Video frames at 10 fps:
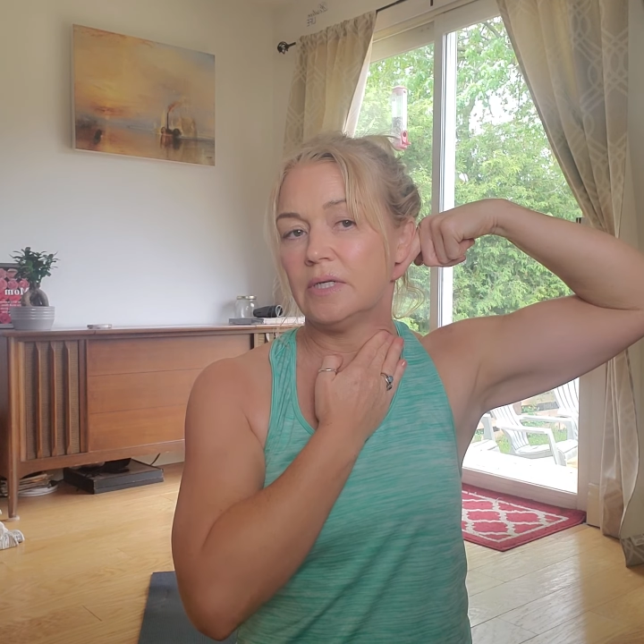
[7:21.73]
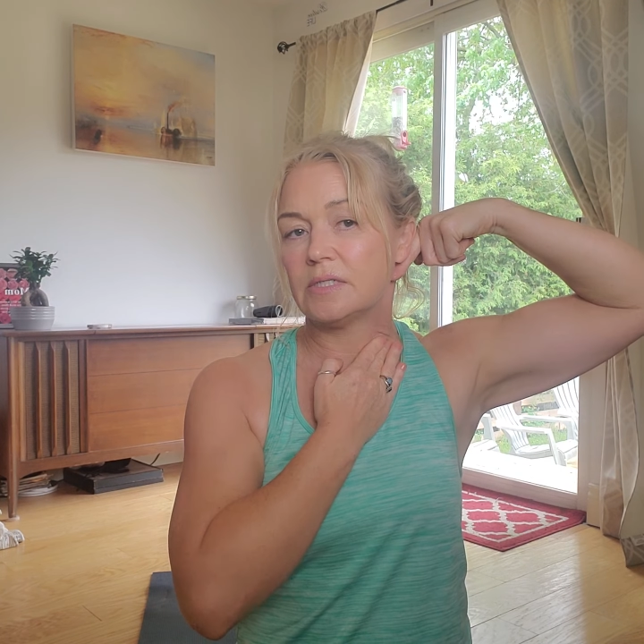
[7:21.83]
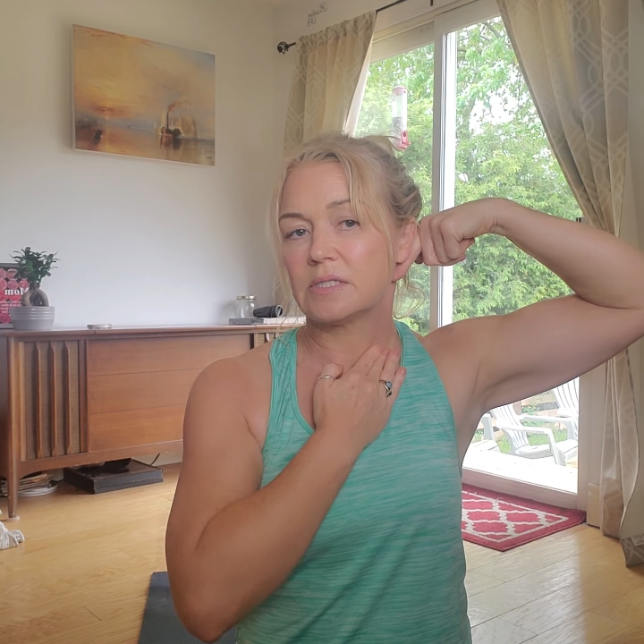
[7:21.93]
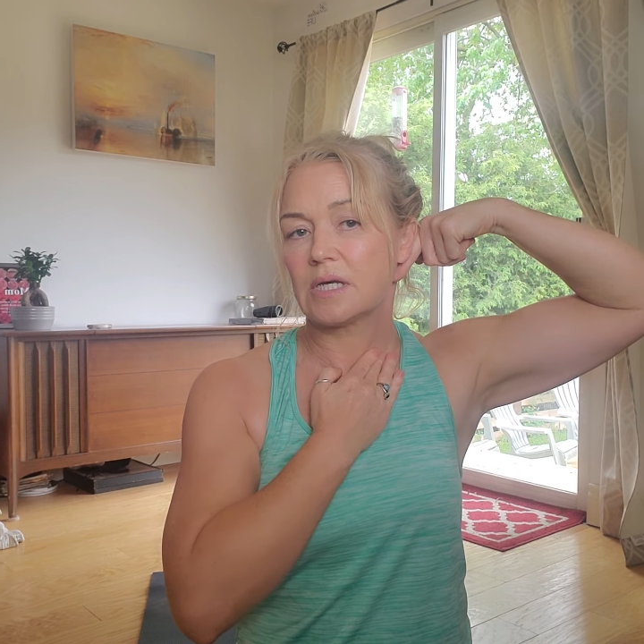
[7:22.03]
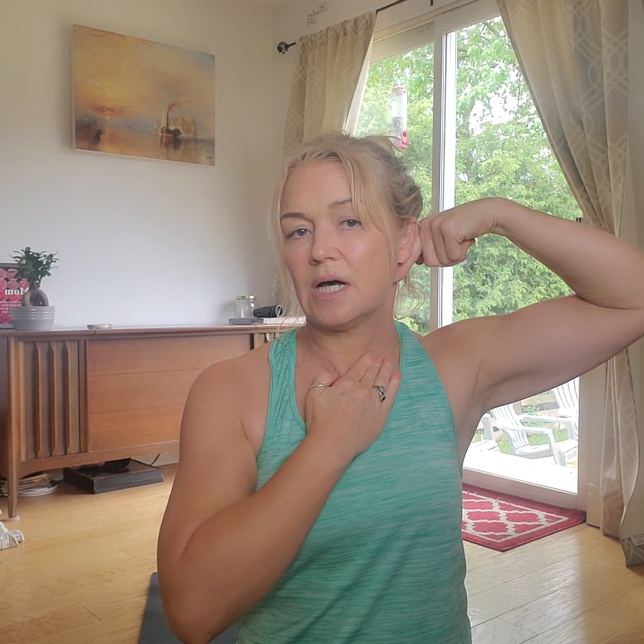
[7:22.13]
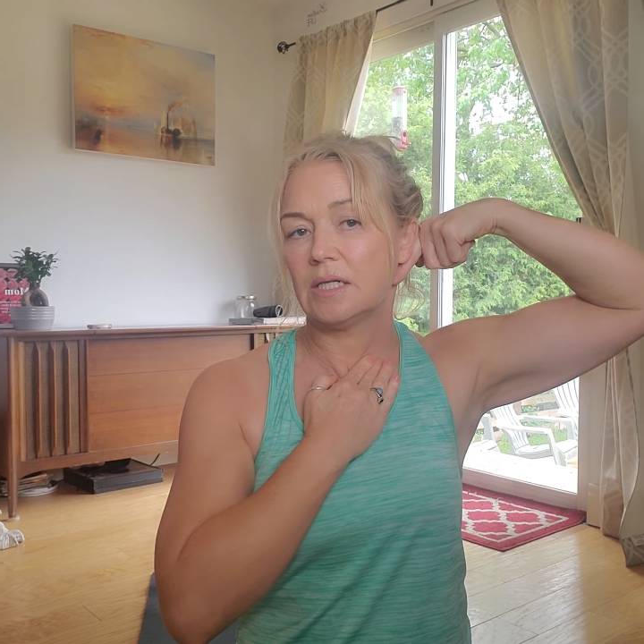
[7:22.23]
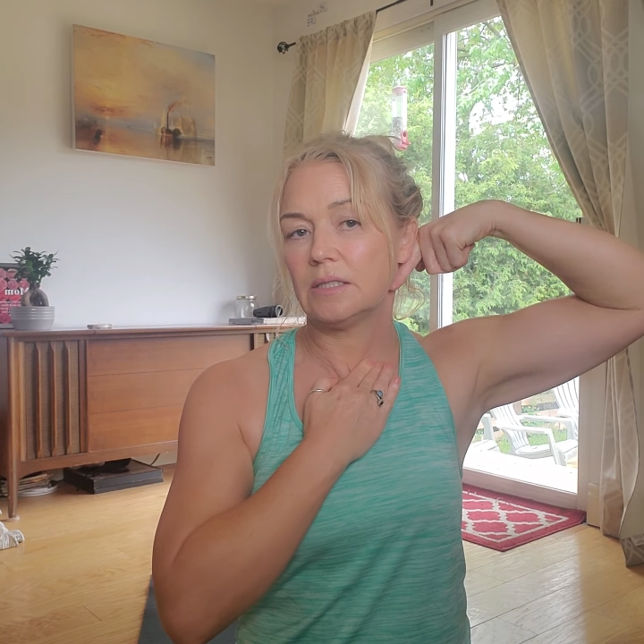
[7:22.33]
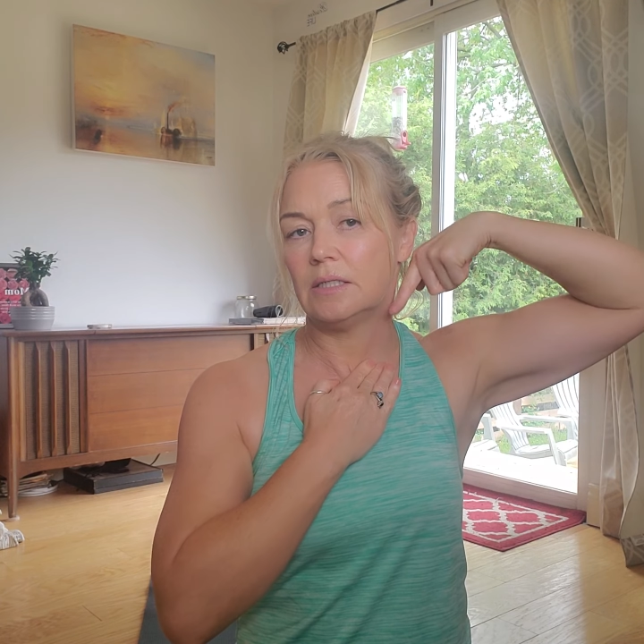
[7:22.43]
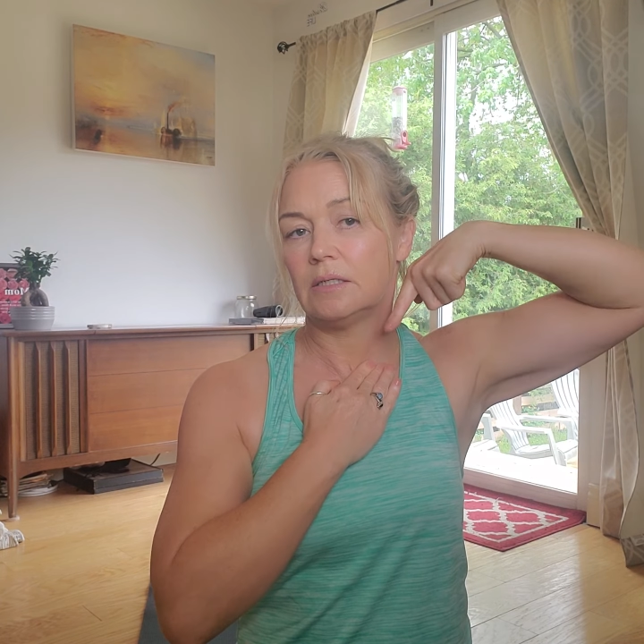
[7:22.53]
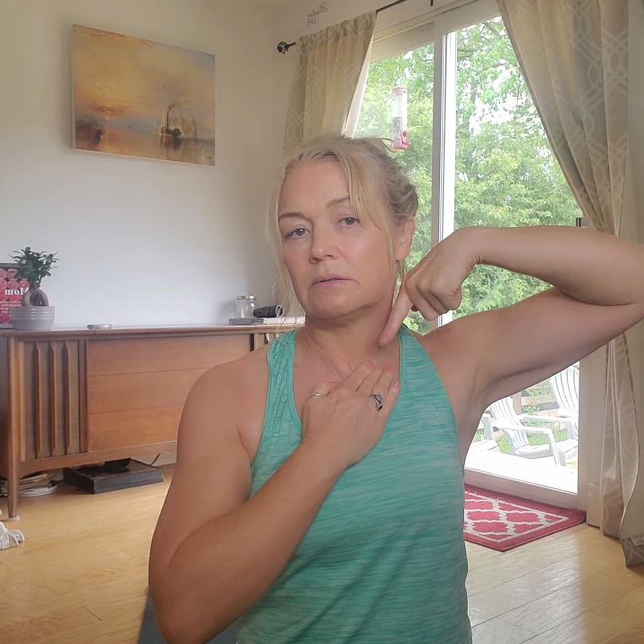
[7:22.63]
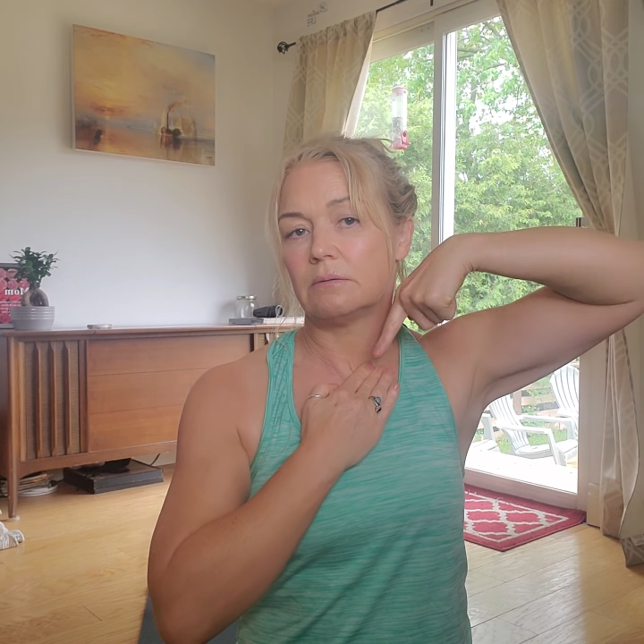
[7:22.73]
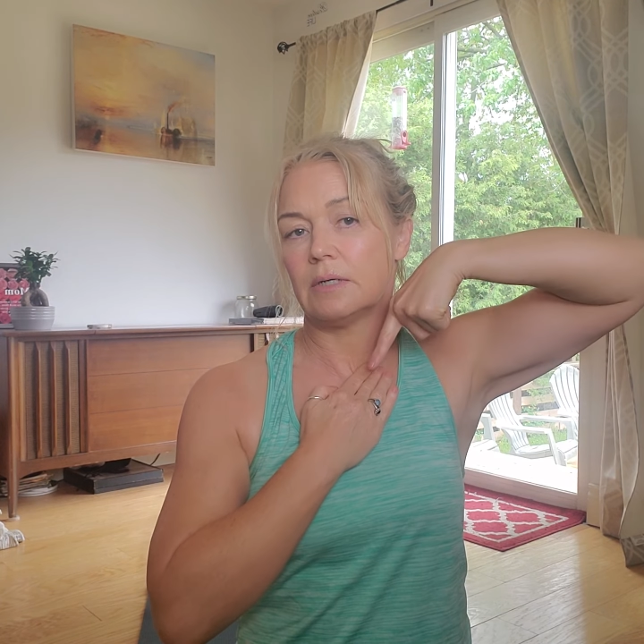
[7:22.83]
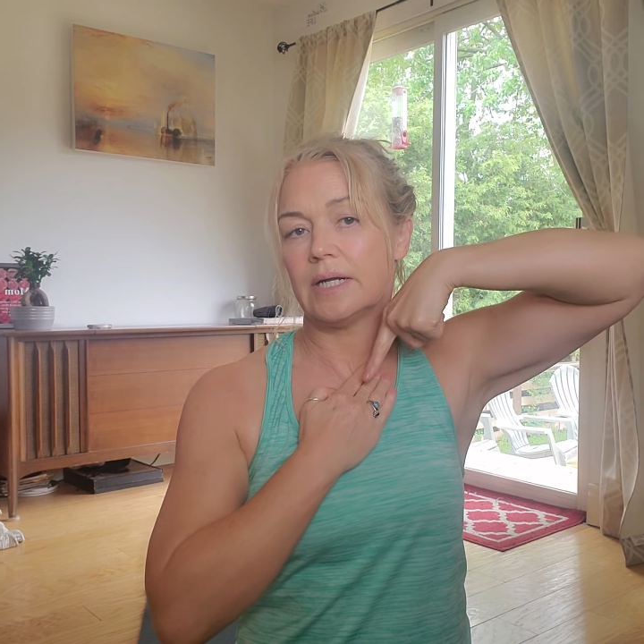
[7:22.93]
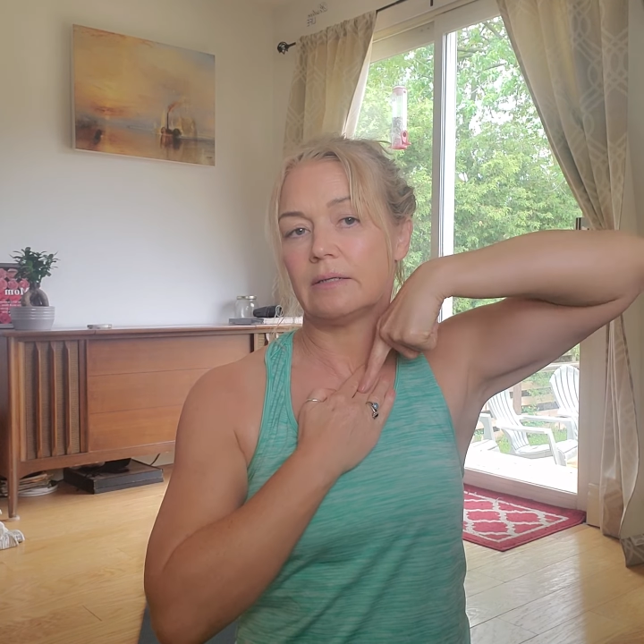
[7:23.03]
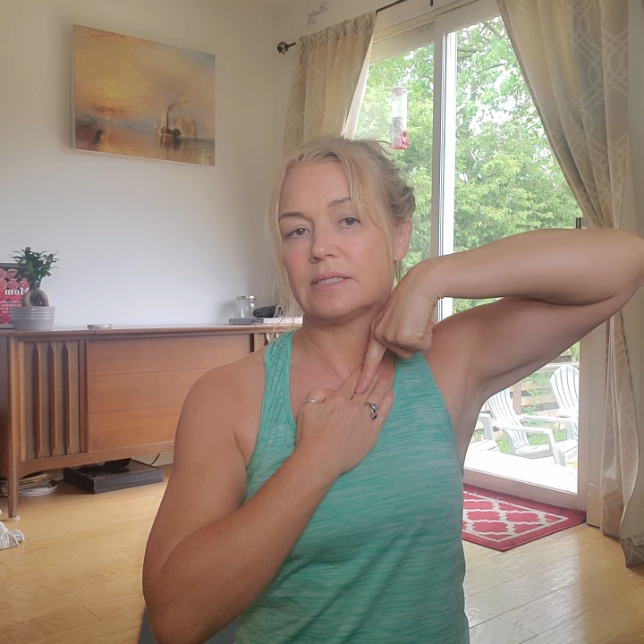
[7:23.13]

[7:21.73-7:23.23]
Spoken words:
skull right